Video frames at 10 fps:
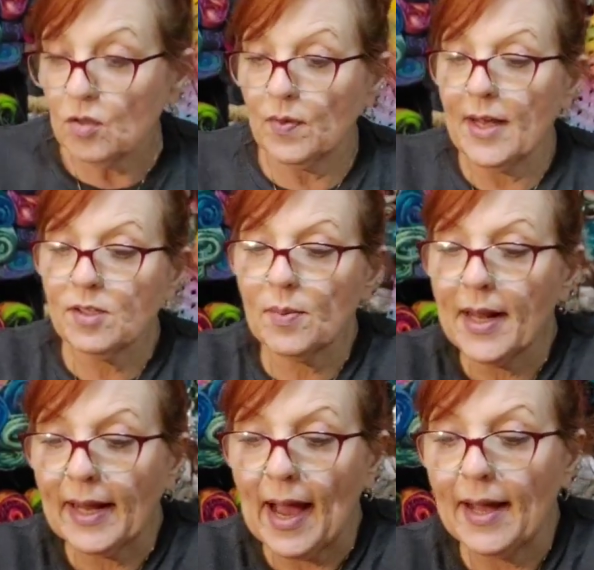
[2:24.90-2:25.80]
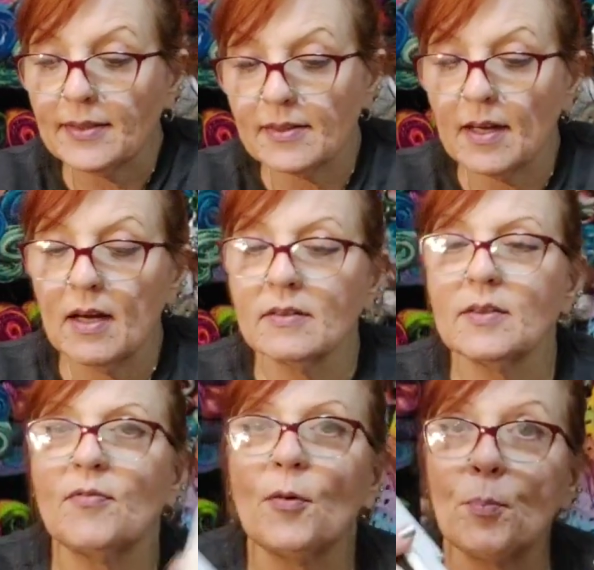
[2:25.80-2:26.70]
So that's what I got uh,
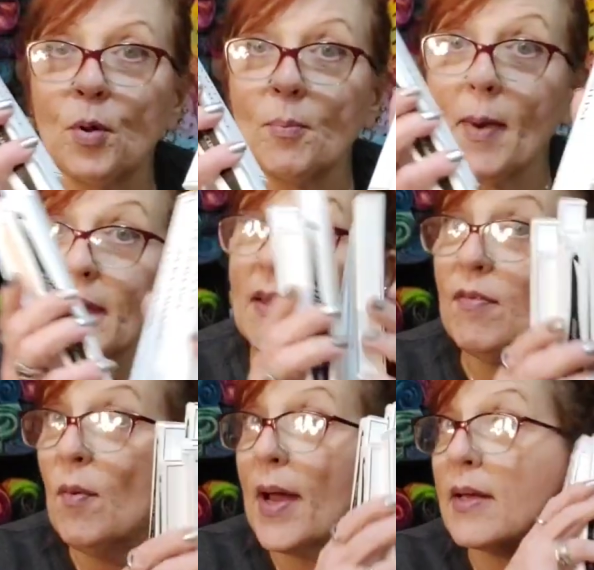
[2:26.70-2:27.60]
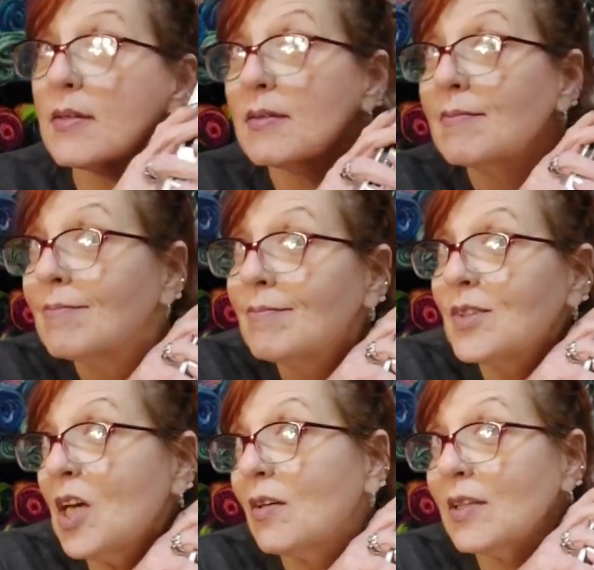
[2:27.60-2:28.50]
to put in my giveaways.
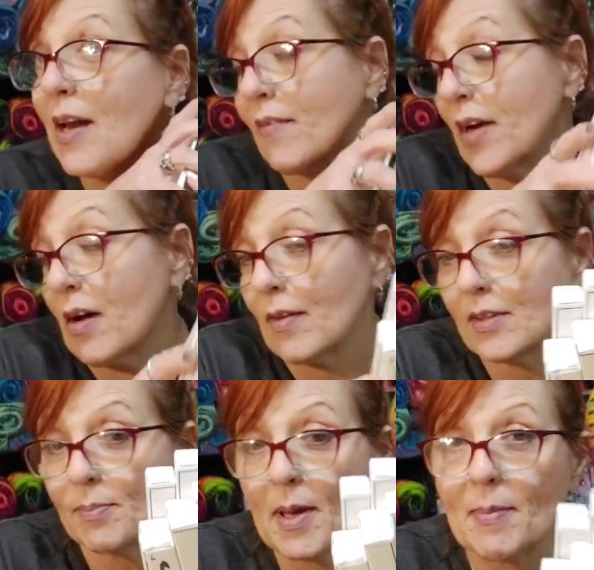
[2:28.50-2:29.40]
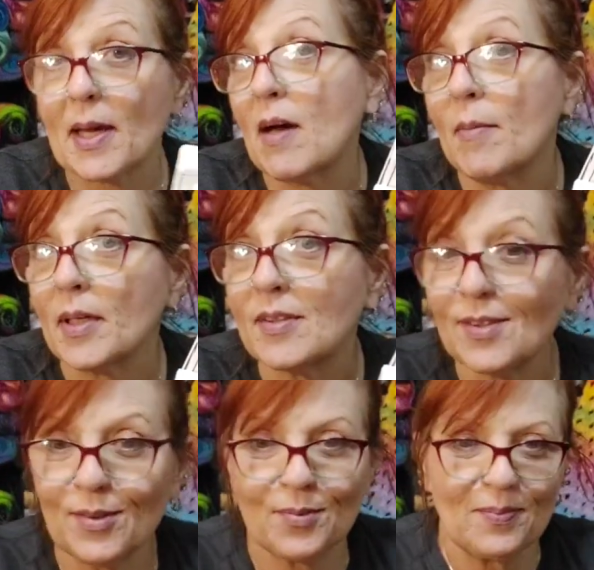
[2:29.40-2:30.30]
So you never know, this may be coming
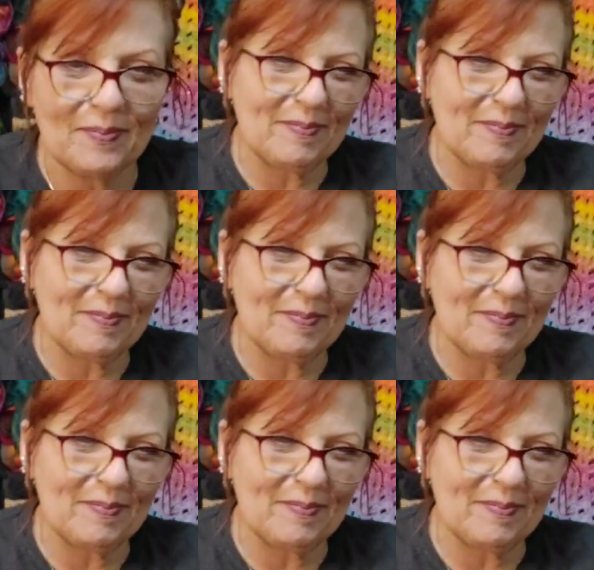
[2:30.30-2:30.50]
soon.